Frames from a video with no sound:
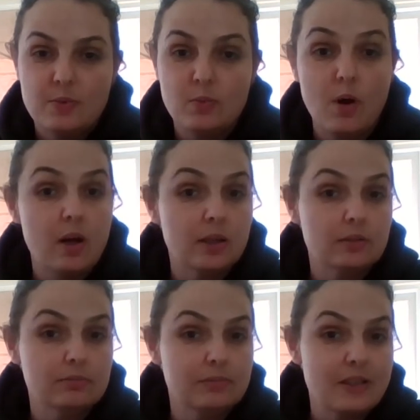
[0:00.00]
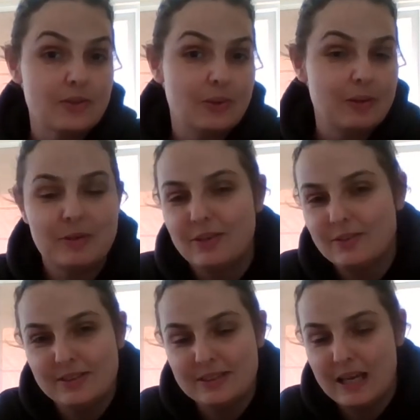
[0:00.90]
with work. That's all I'm going
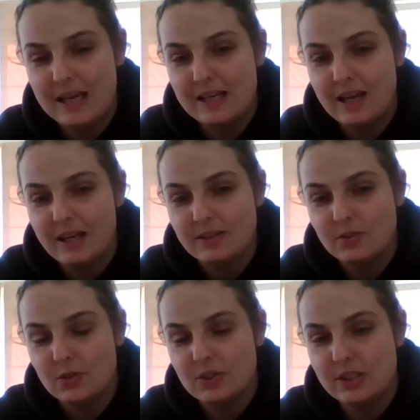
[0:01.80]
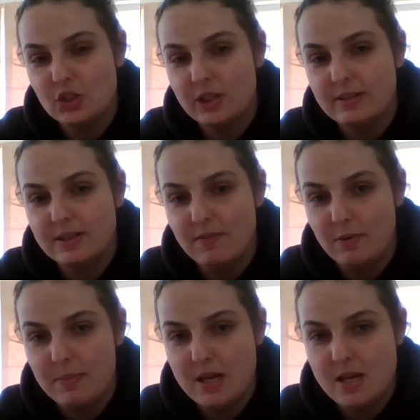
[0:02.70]
to say, and cross-stitching has
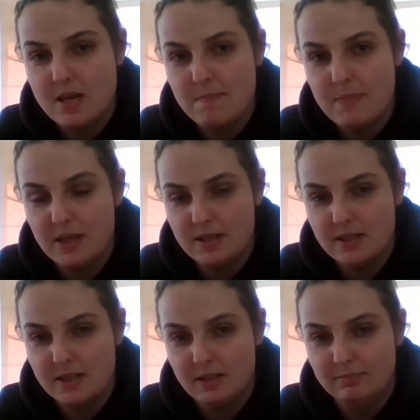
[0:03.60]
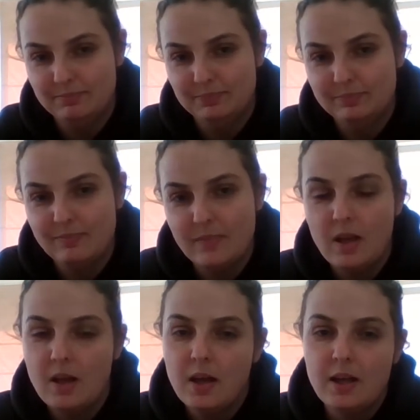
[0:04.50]
given me peace.
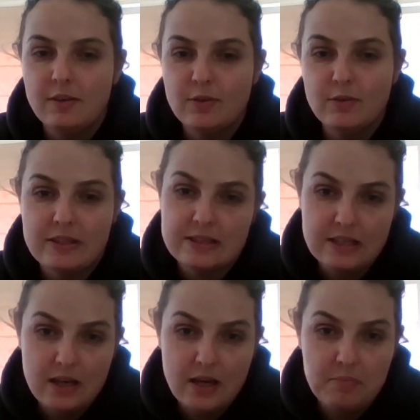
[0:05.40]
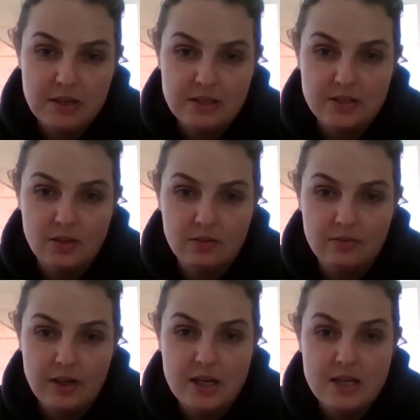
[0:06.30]
If you fancy a bit of
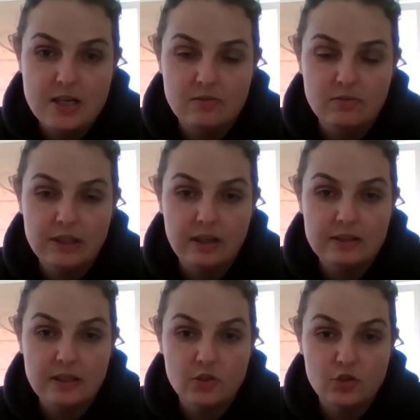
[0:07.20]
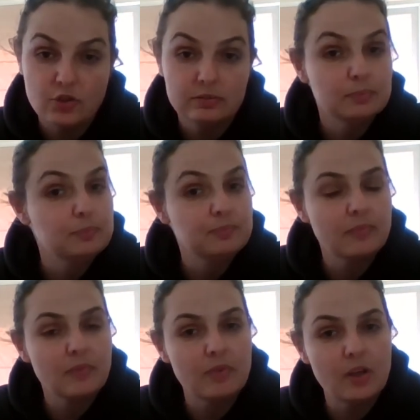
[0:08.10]
a relaxation
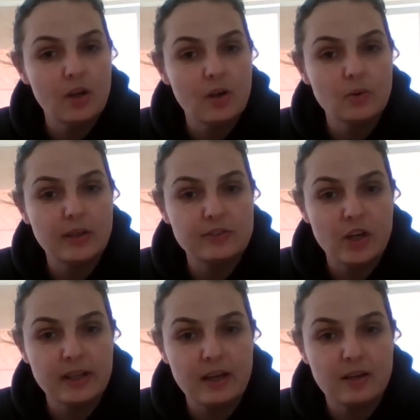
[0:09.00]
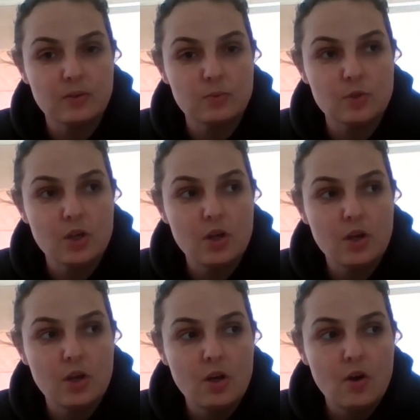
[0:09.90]
video, check out
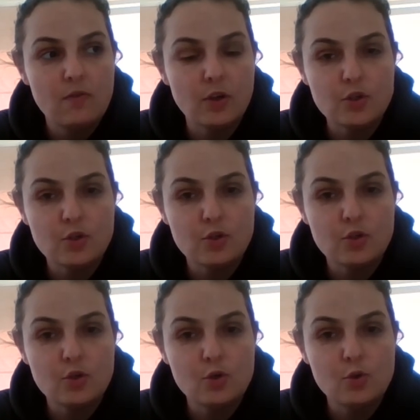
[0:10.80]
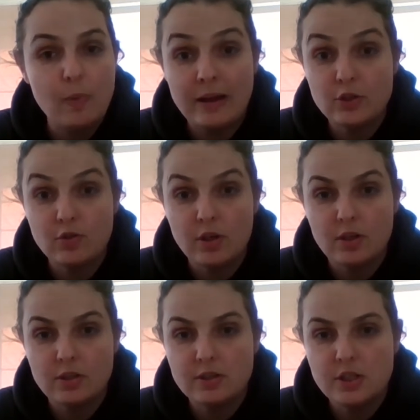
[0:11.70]
FlossTube
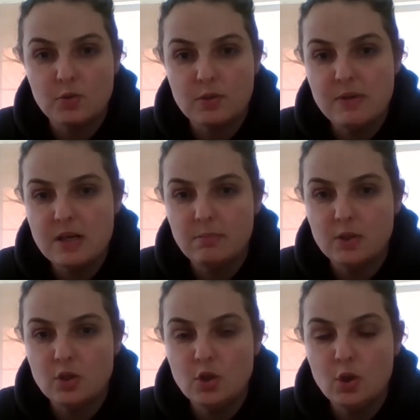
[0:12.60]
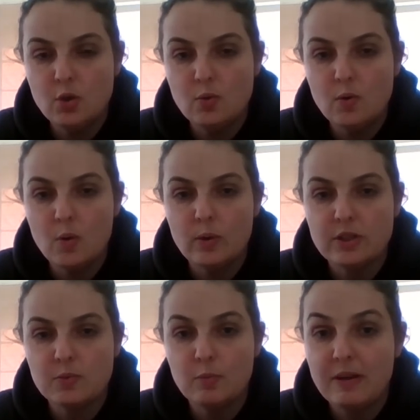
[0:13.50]
Extra Stitch With Me number 2,
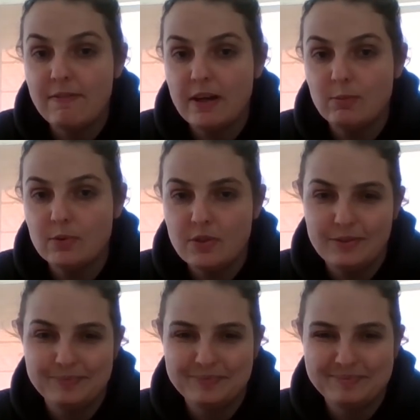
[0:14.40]
which will be available soon.